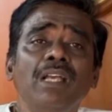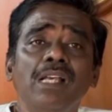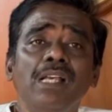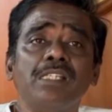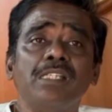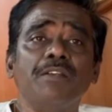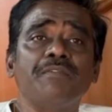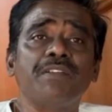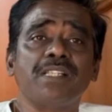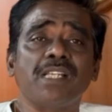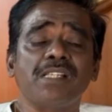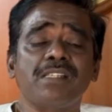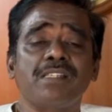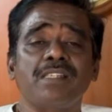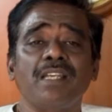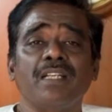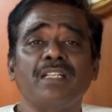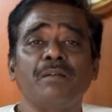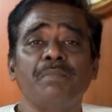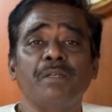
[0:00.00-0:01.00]
See, if we just
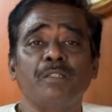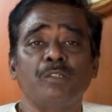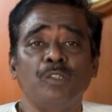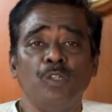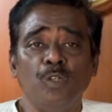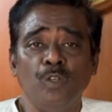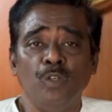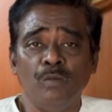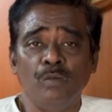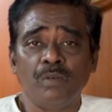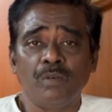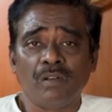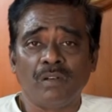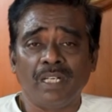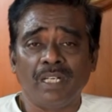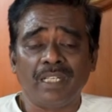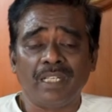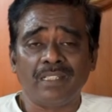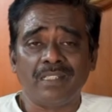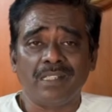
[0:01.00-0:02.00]
take up a globe or
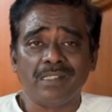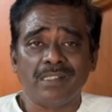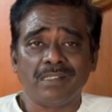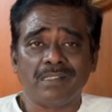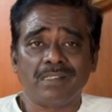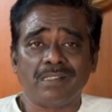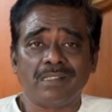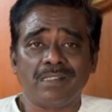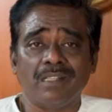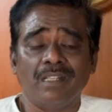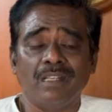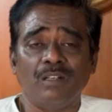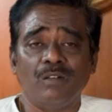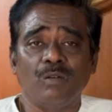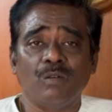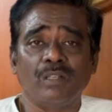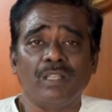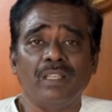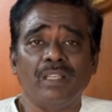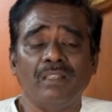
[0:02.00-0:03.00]
an atlas,
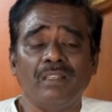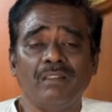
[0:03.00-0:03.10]
okay,